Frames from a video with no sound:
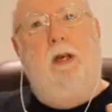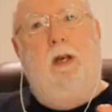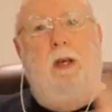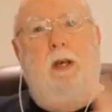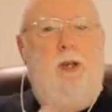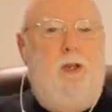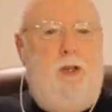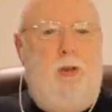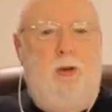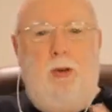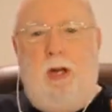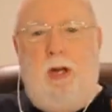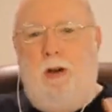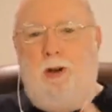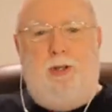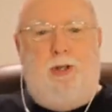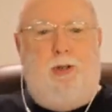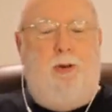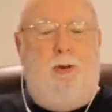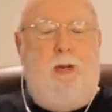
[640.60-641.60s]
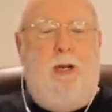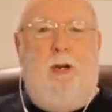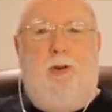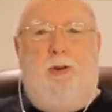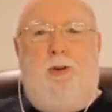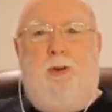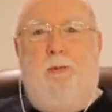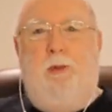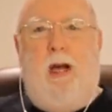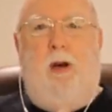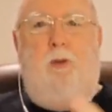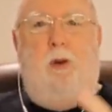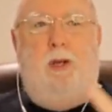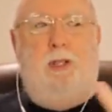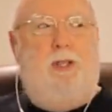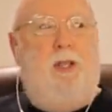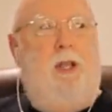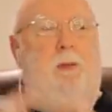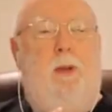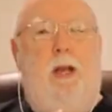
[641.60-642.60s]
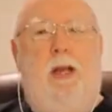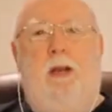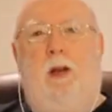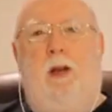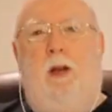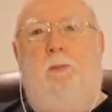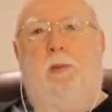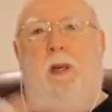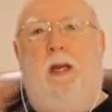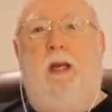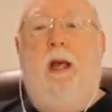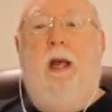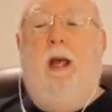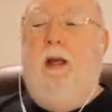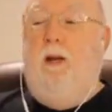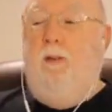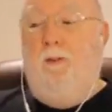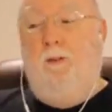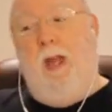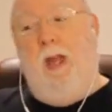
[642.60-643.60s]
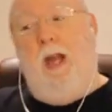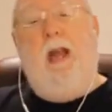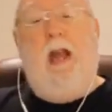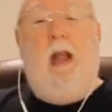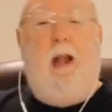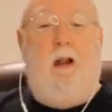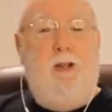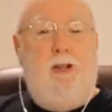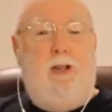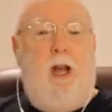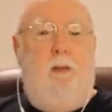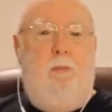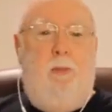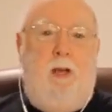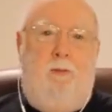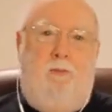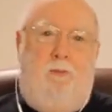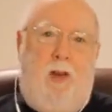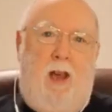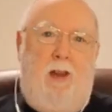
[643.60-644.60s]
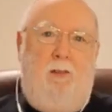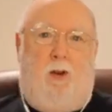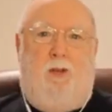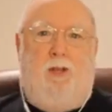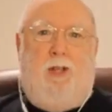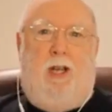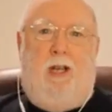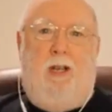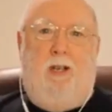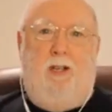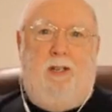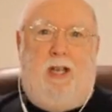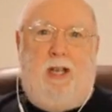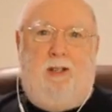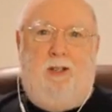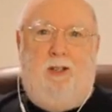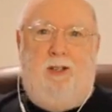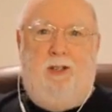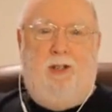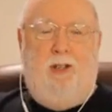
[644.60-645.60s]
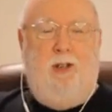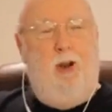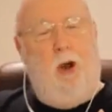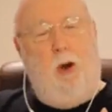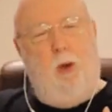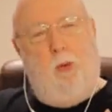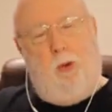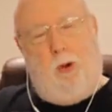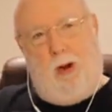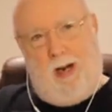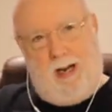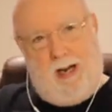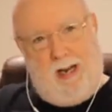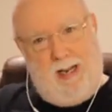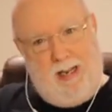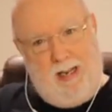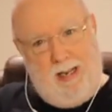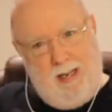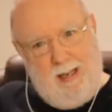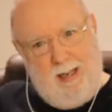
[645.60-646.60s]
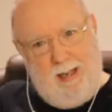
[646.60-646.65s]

Two years, three years from now, what's the debate going to be? Then Harry's going to be in favor of sales taxes. You know why?